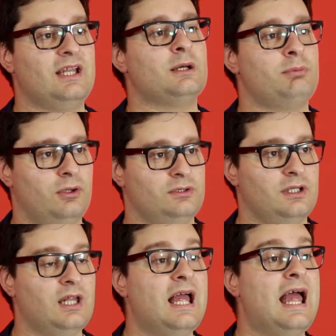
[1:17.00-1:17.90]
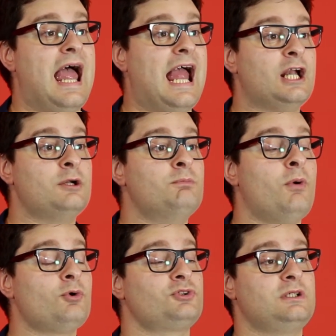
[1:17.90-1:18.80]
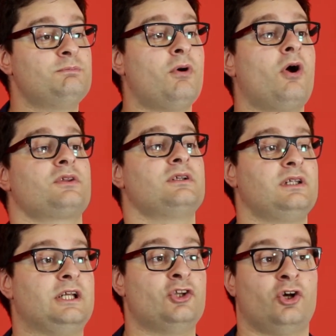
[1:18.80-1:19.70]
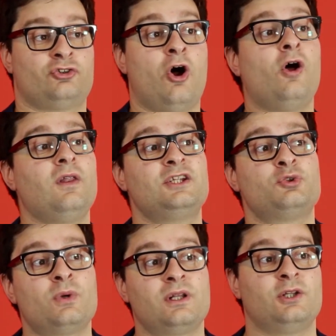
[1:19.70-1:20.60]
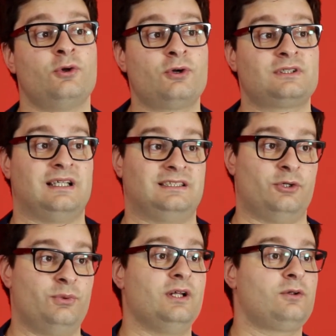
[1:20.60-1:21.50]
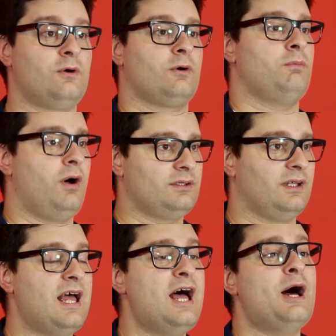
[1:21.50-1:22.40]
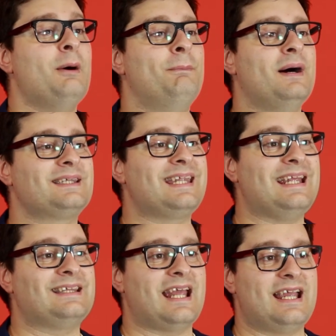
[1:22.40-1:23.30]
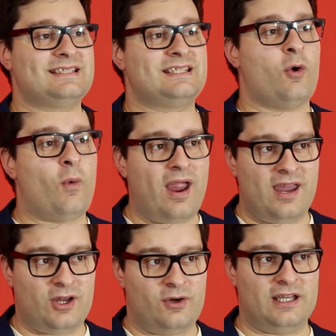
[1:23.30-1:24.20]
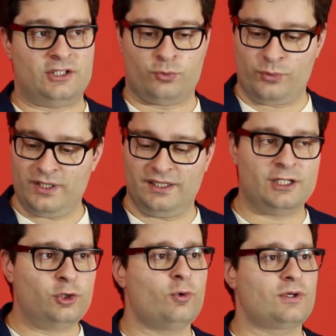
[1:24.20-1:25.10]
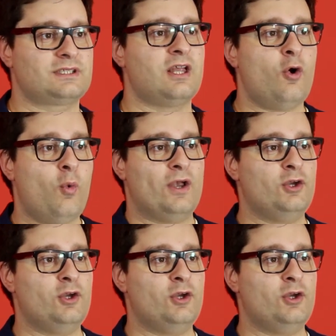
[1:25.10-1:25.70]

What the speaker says: in the bottle, and most importantly, not only it really looks like a real Coke bottle, but it has the way it really looks when